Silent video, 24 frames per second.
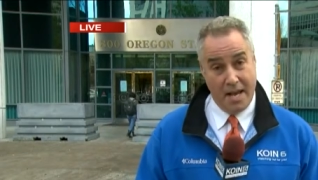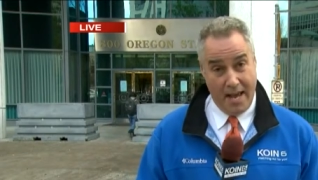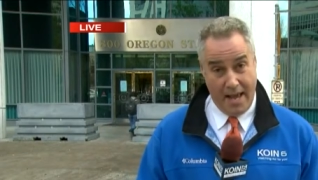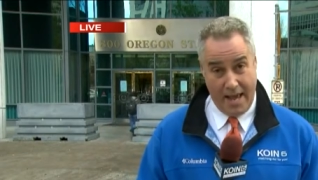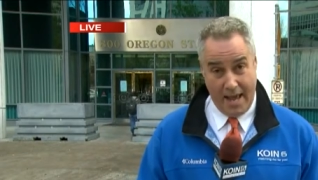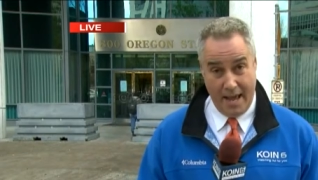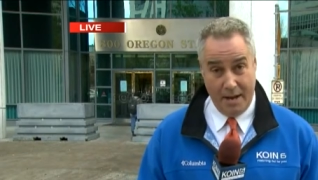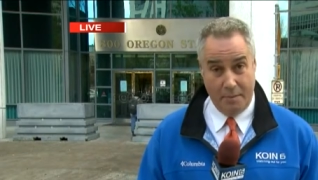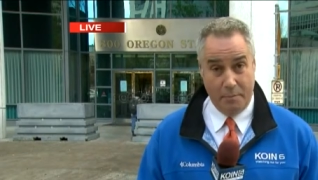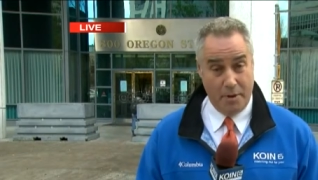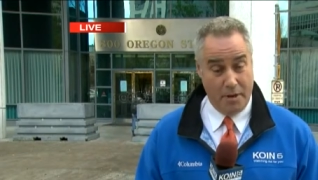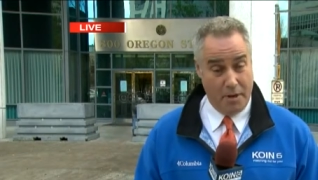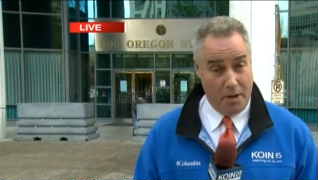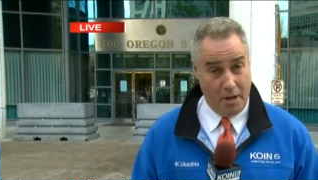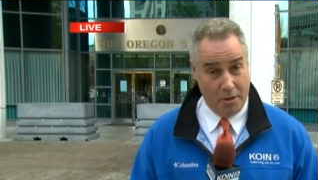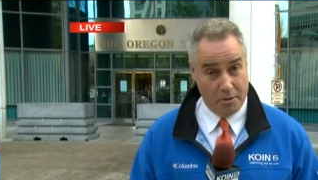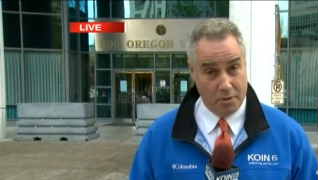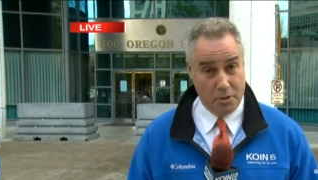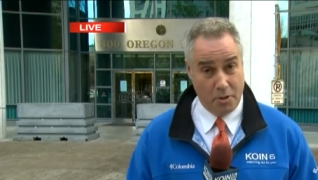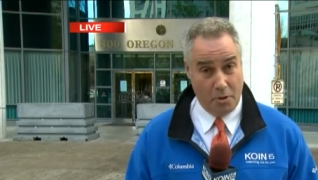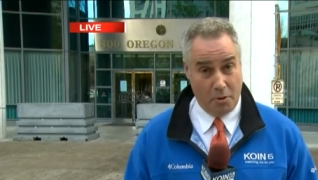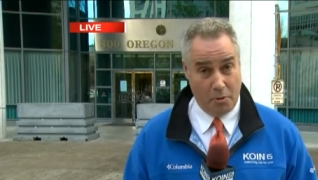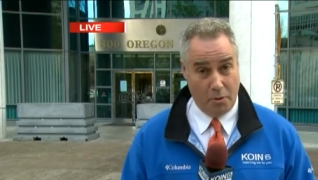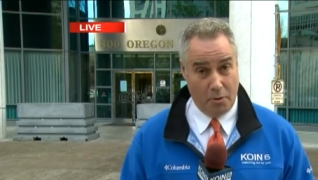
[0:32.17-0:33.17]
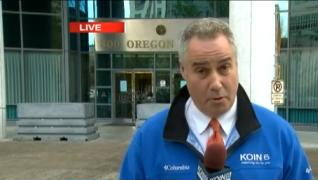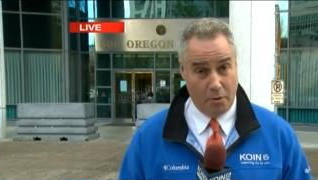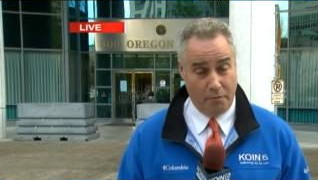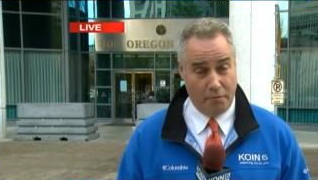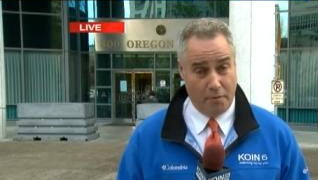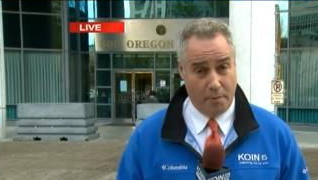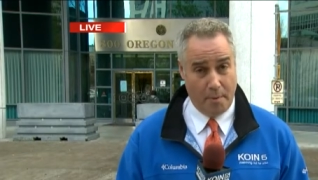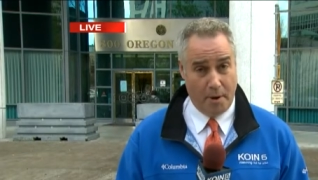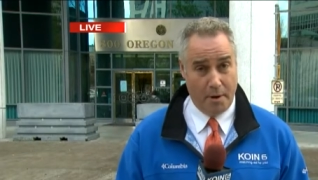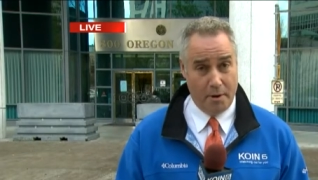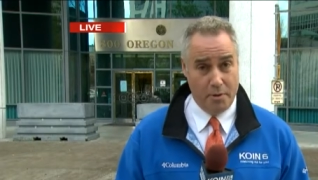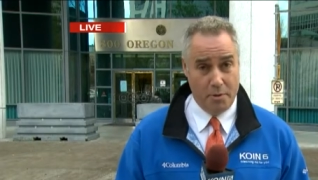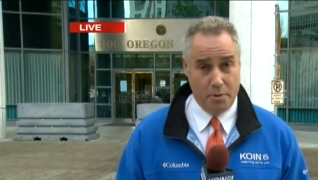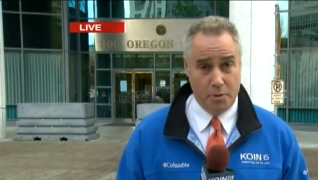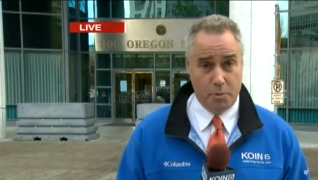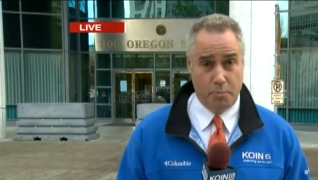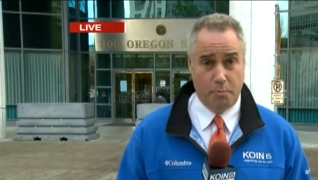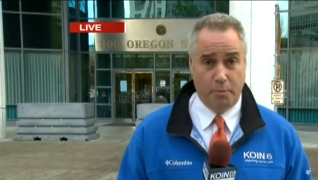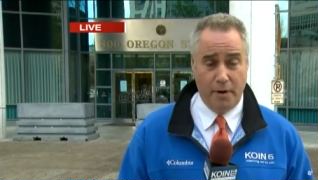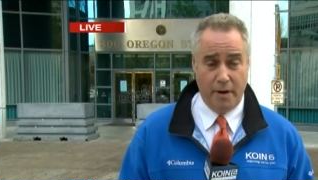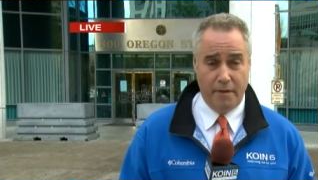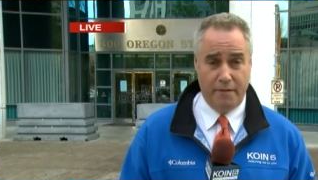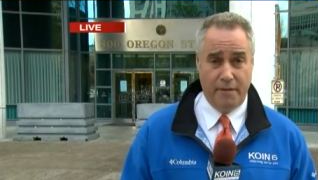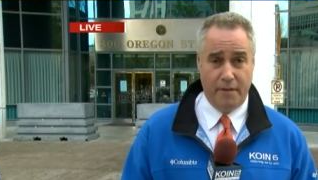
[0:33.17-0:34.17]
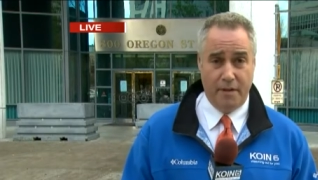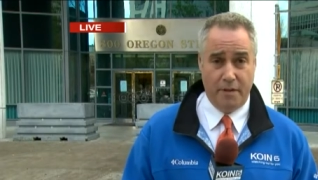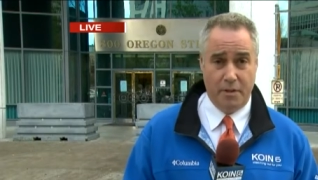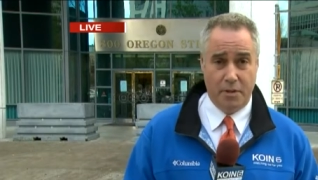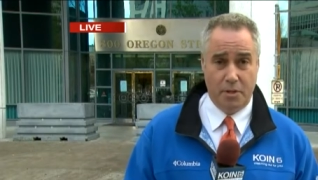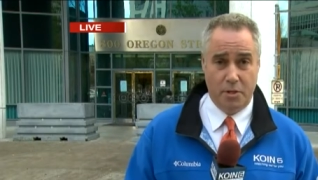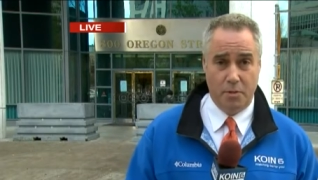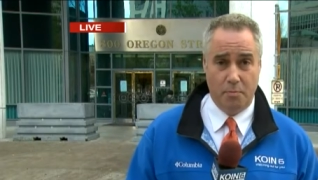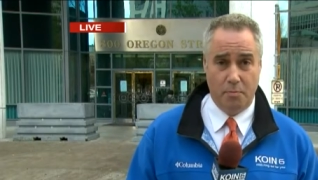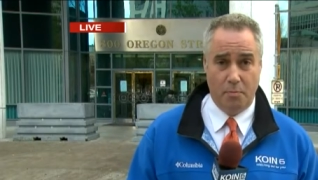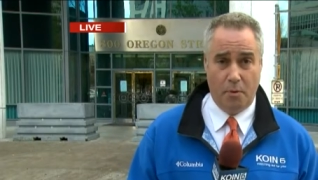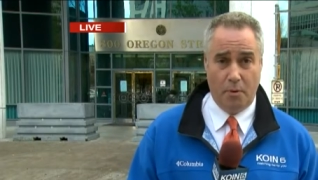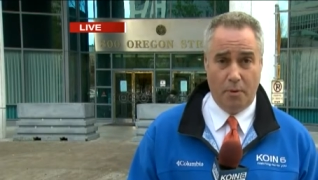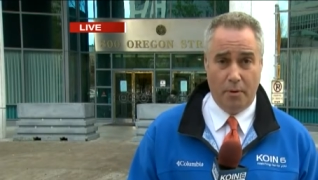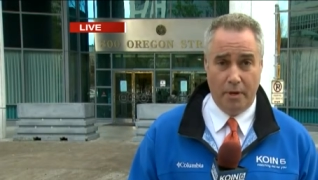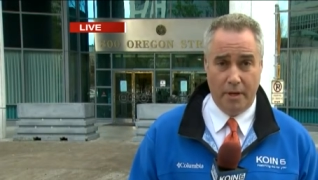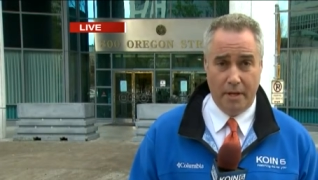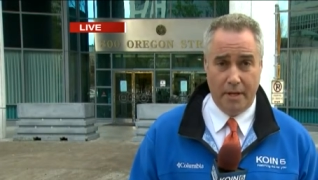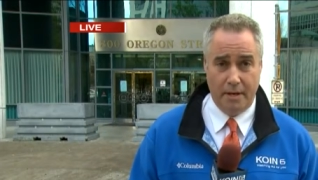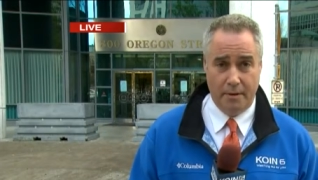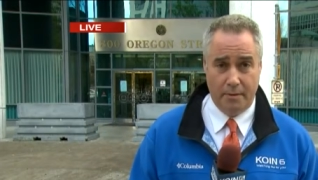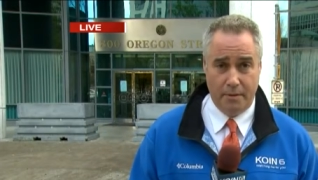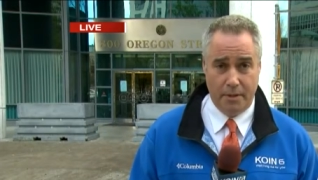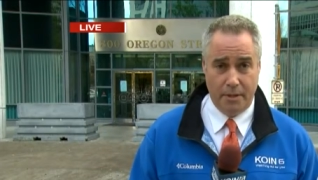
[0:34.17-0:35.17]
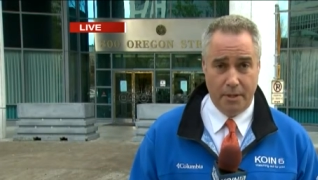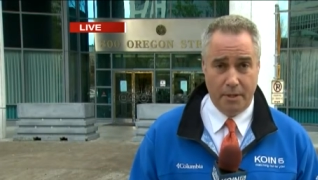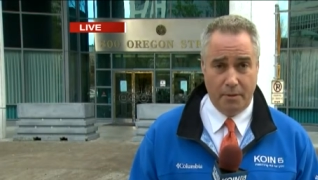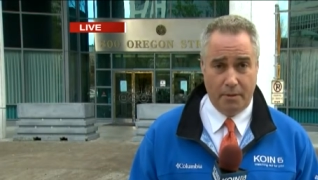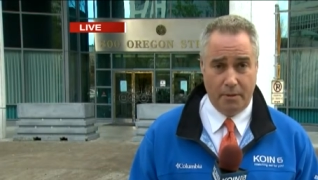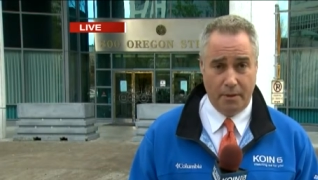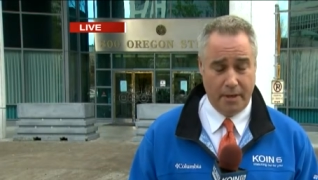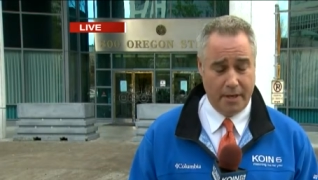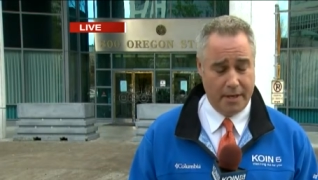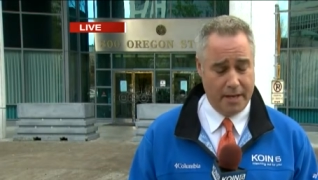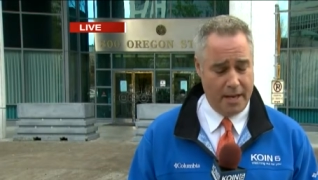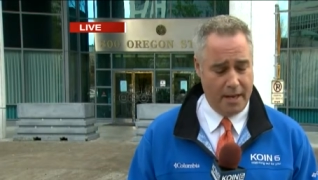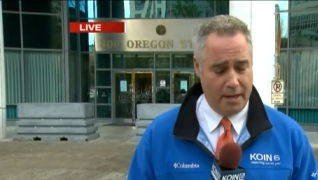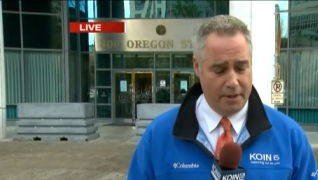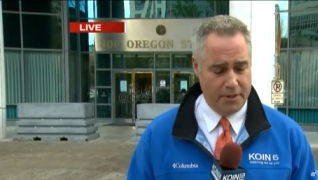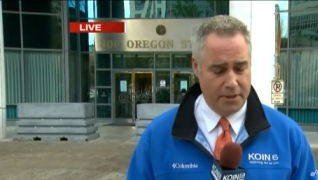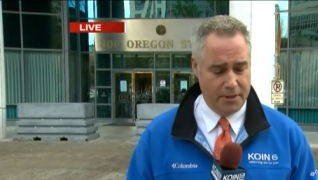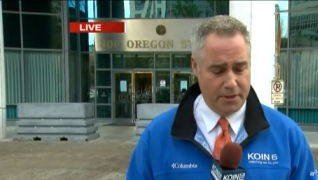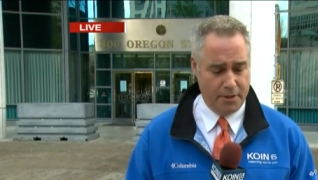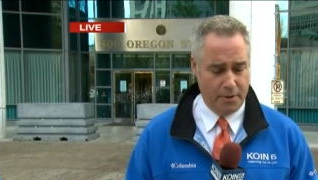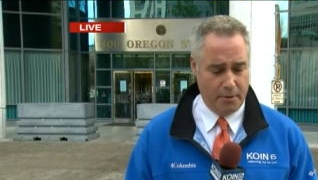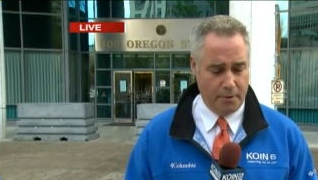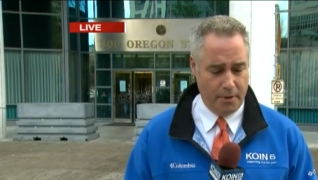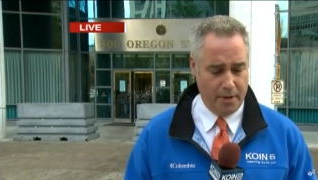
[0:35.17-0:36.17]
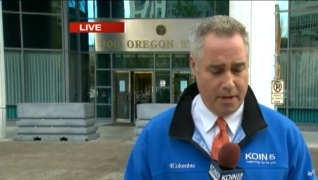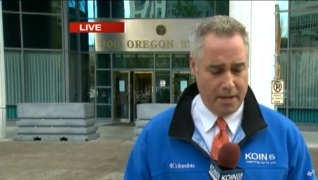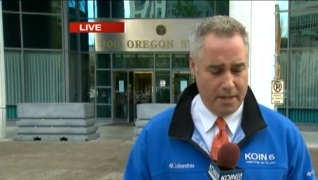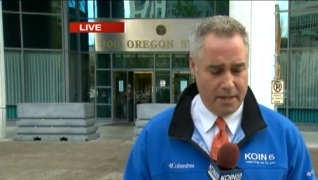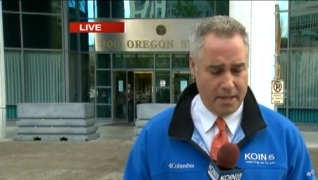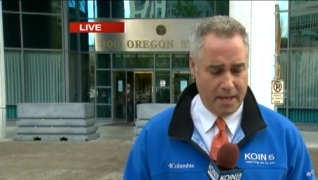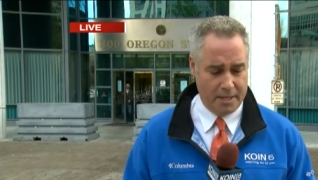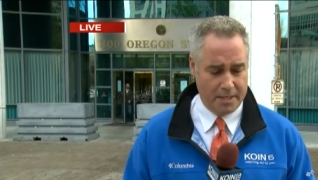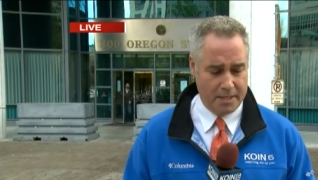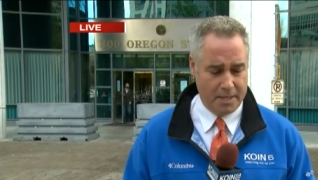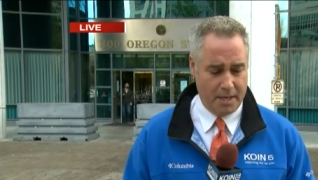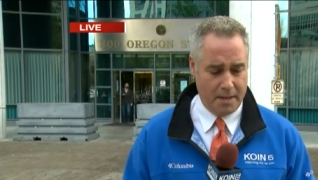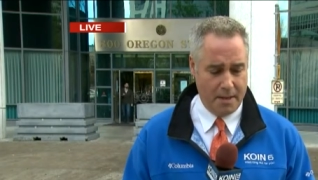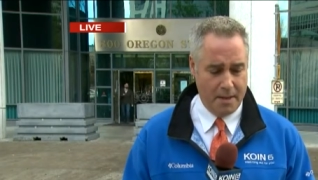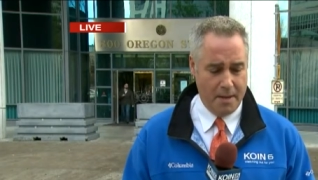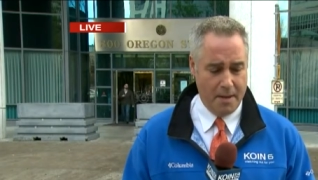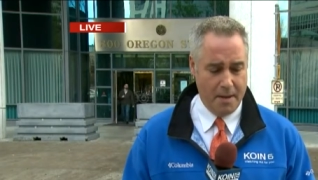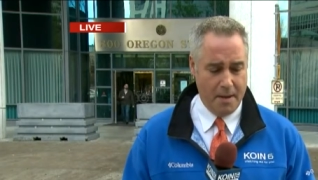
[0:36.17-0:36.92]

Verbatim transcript: And we also learned from our news briefing this morning here at the Oregon Health Authority that uh,